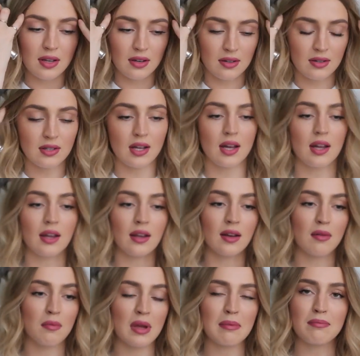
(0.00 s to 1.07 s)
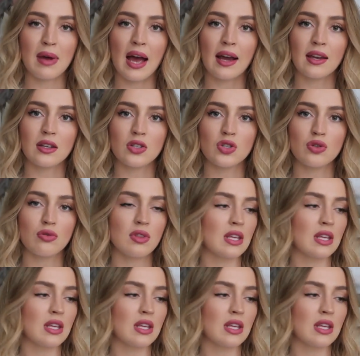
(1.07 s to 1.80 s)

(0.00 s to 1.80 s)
and I am back into